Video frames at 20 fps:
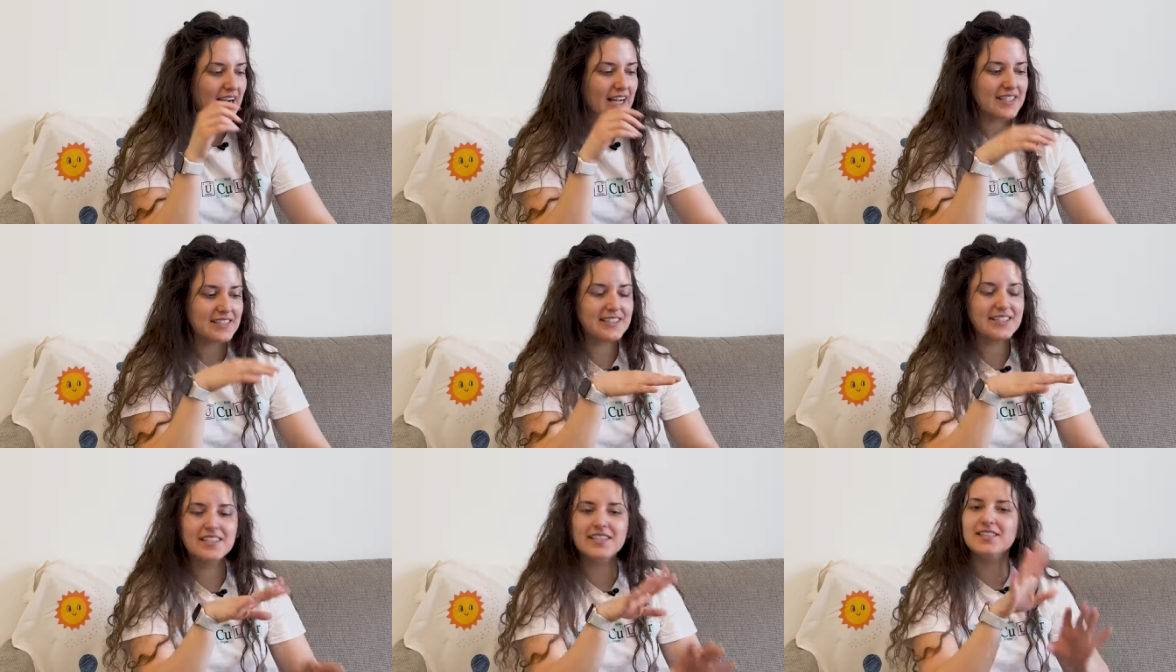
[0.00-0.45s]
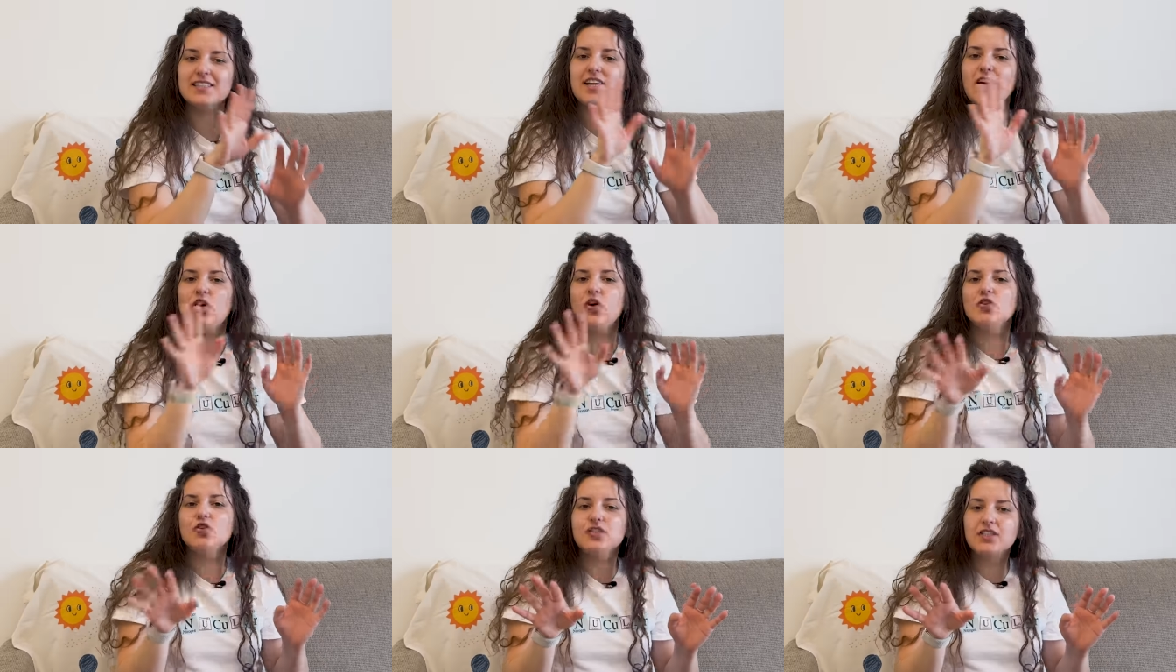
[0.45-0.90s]
I see it's the
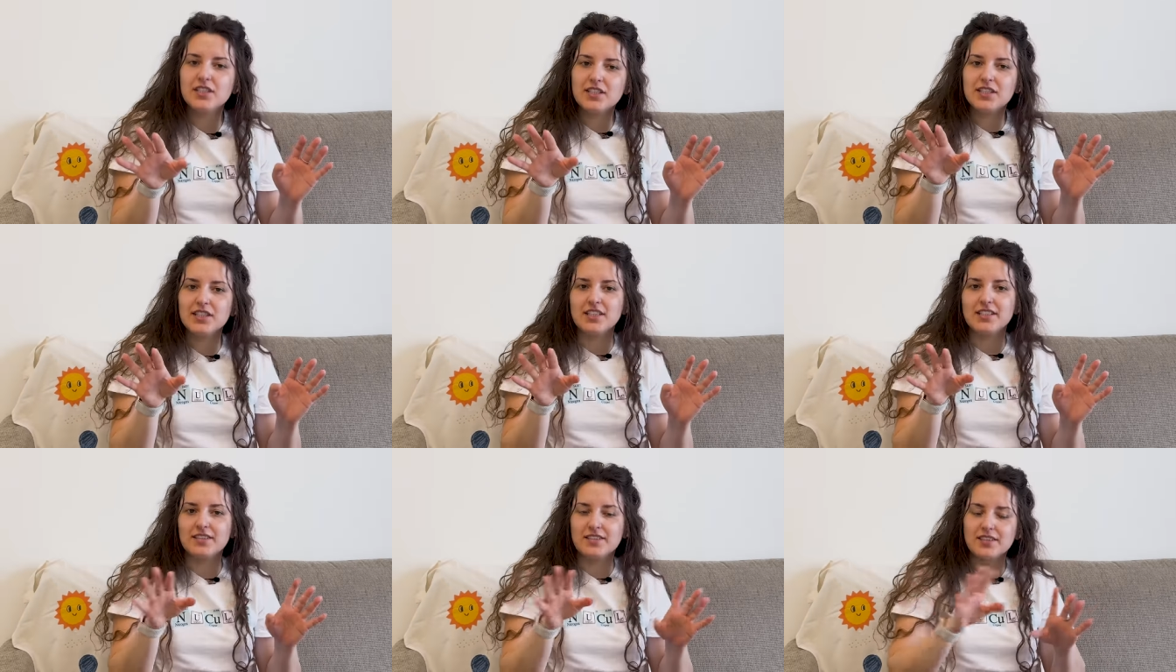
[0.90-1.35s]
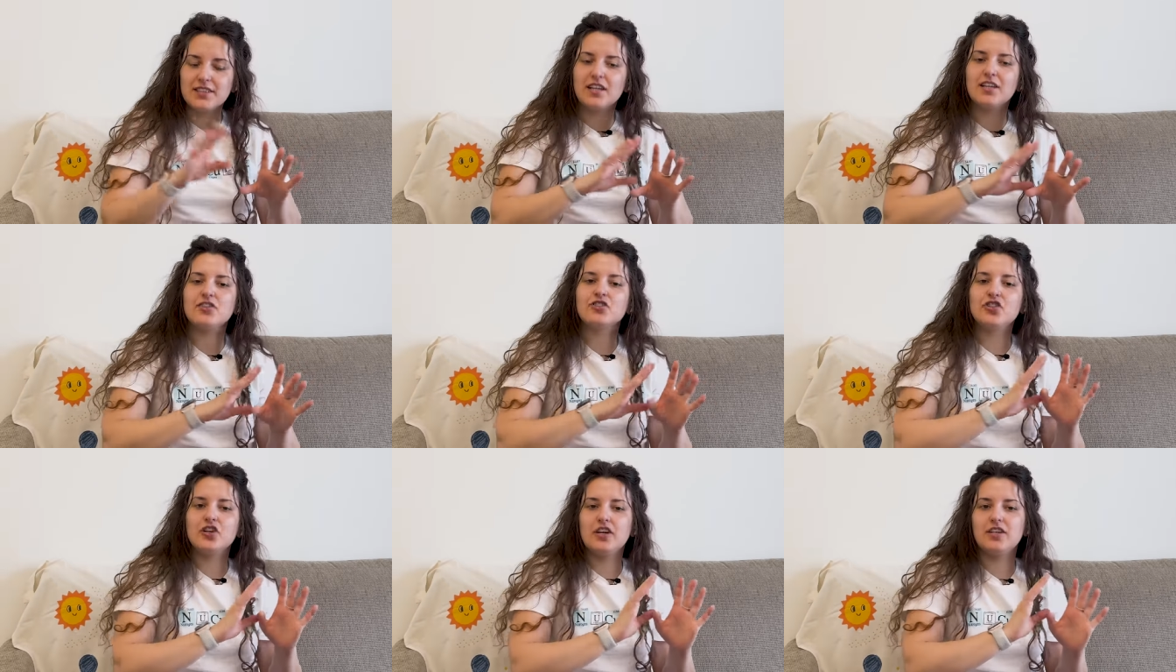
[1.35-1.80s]
whole city. It's
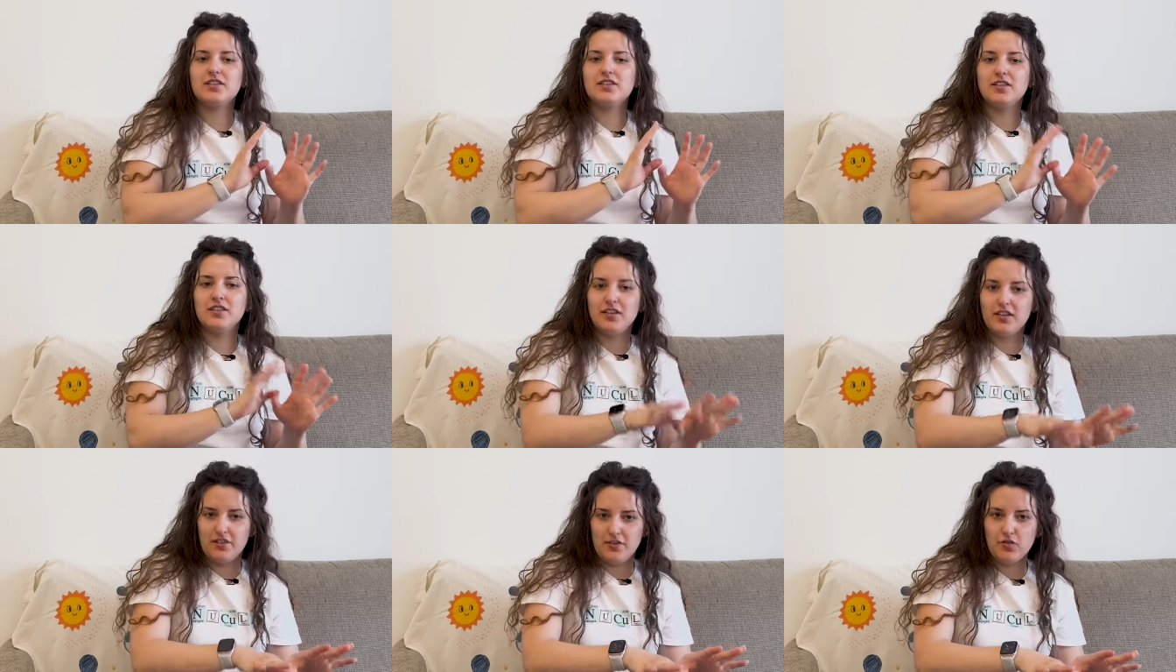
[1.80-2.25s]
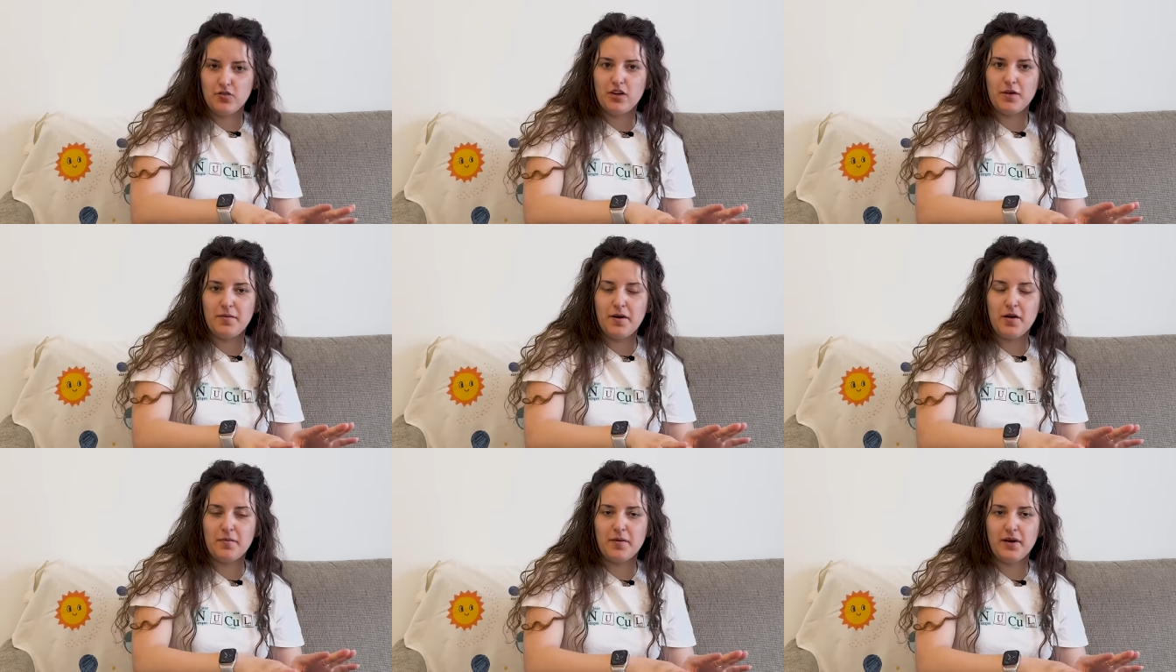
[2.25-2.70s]
not just the
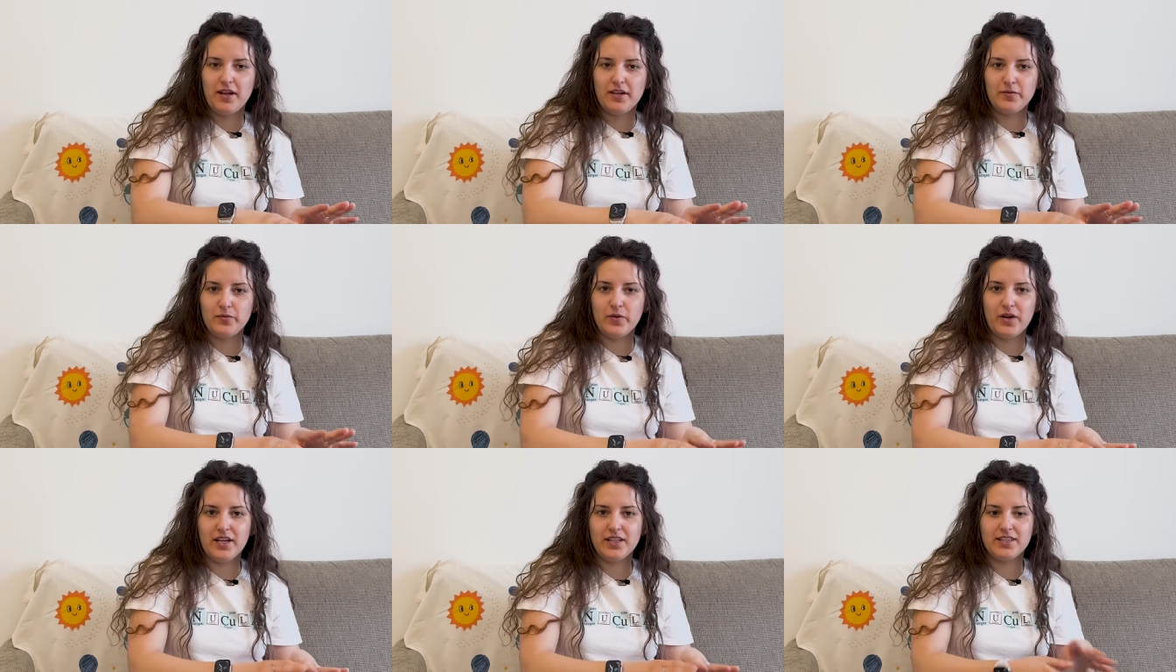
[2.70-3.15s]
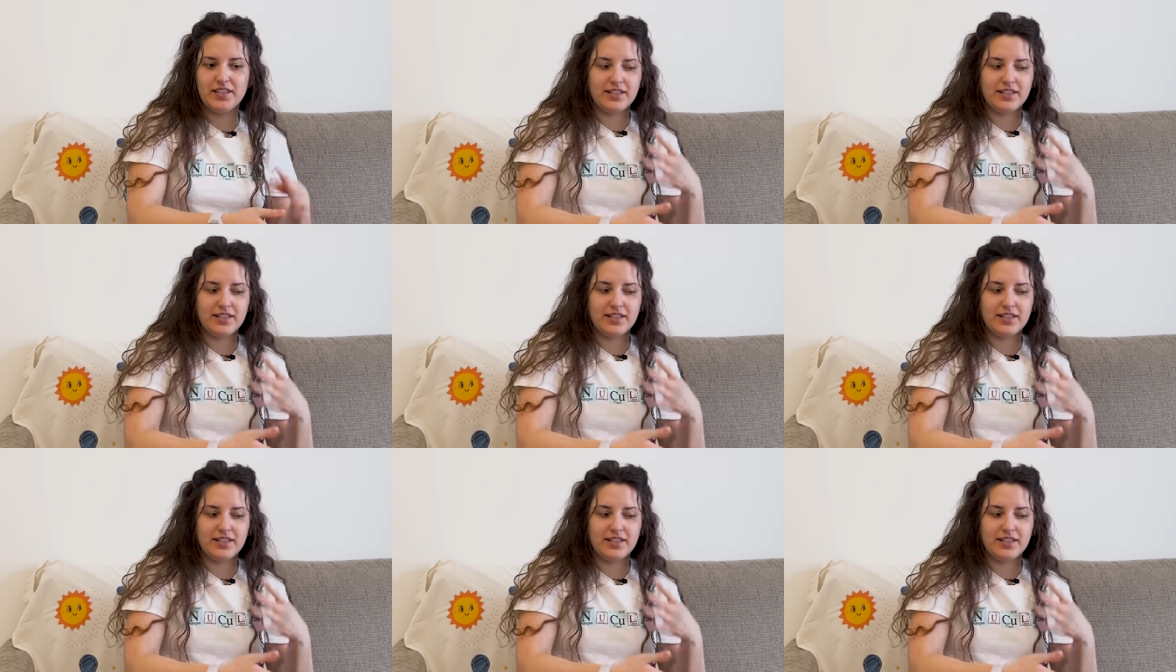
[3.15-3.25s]
nuclear power plant, right?